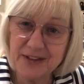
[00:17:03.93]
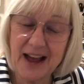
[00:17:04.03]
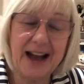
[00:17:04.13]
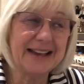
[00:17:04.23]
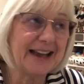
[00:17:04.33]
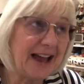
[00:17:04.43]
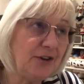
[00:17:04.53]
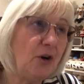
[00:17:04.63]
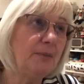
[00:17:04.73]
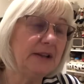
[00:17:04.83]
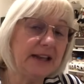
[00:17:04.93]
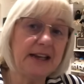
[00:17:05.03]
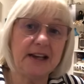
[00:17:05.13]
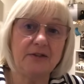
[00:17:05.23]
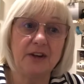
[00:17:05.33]
that? I cannot
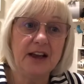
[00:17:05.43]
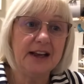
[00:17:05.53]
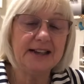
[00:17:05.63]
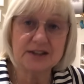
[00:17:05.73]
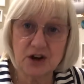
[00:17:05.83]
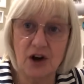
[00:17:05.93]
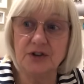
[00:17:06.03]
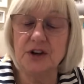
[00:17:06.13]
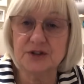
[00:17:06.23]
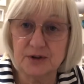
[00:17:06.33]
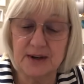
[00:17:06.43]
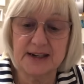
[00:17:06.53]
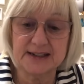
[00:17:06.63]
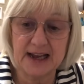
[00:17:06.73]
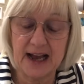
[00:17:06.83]
believe it's gone as
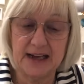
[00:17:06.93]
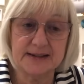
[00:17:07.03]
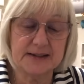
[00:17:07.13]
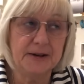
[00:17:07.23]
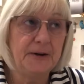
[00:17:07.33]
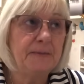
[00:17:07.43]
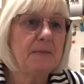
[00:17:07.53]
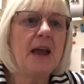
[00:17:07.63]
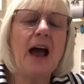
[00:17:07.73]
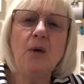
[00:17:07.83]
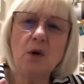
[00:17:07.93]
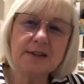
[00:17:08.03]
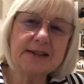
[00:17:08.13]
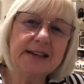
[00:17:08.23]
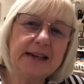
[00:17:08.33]
quick as it has. I
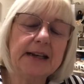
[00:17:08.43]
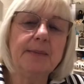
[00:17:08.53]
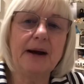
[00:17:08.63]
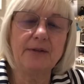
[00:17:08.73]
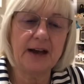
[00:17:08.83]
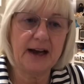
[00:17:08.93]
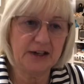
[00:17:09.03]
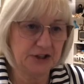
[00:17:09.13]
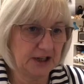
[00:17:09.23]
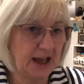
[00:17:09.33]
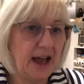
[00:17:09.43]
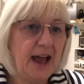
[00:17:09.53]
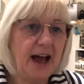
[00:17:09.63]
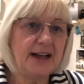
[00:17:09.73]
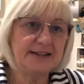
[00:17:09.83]
was thinking about that actually.
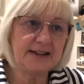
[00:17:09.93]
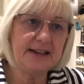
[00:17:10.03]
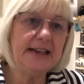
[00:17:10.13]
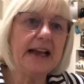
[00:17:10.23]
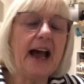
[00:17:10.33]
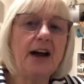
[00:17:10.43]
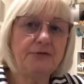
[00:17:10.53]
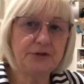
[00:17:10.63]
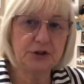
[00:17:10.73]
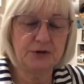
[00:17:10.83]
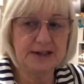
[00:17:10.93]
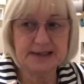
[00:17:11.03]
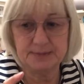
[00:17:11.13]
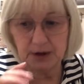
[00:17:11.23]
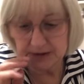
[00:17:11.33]
And I think after
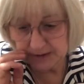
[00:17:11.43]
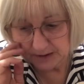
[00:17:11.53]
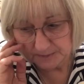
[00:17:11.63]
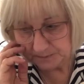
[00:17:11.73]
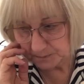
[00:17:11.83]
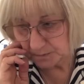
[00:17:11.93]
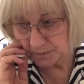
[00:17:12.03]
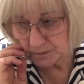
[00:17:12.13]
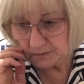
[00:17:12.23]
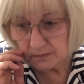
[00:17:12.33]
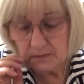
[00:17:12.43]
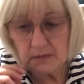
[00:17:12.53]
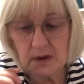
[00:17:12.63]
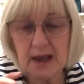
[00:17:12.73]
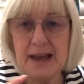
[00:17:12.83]
Christmas,
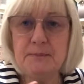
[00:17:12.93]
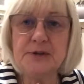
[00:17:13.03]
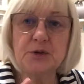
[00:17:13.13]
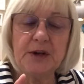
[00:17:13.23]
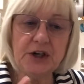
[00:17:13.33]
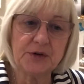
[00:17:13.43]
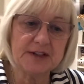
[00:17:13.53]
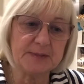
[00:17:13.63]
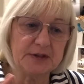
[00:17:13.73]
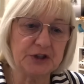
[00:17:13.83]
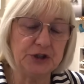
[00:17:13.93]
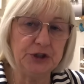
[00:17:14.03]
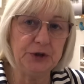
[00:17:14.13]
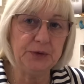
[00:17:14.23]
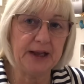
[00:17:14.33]
in between Christmas and
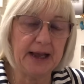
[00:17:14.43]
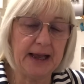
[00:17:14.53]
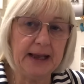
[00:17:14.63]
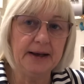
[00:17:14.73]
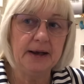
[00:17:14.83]
New Year,